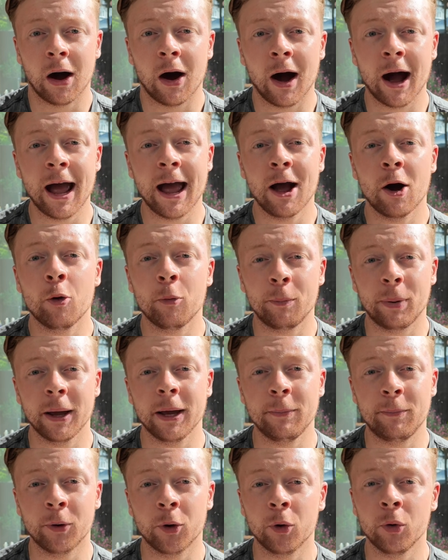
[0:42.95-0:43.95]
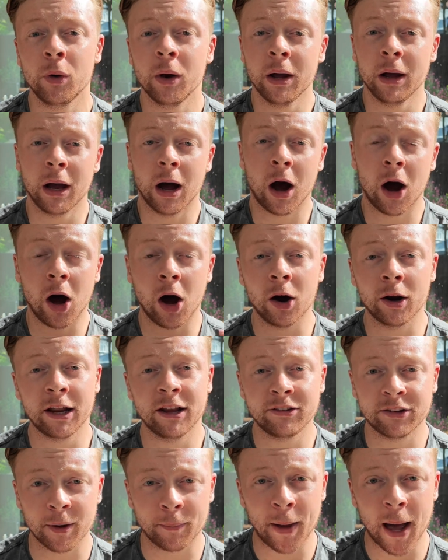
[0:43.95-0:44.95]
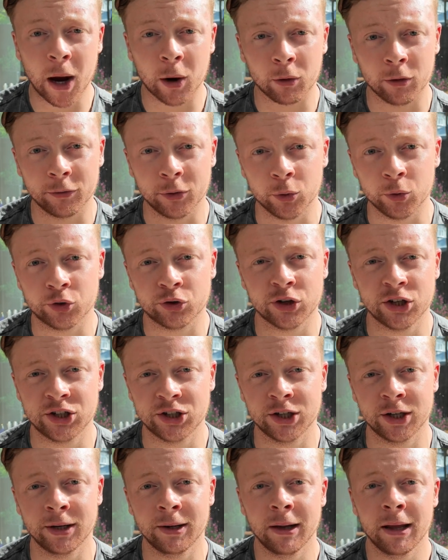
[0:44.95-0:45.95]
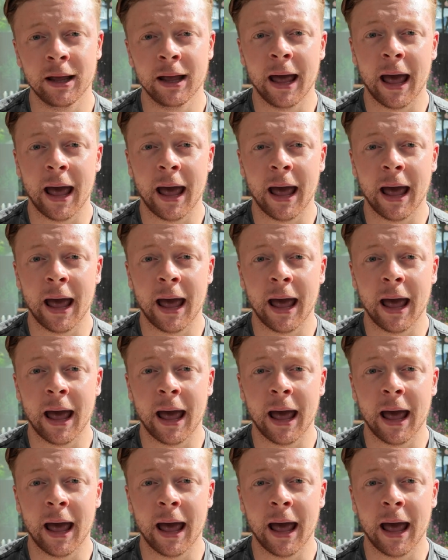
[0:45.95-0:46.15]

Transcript: I help people harness the power of nutrition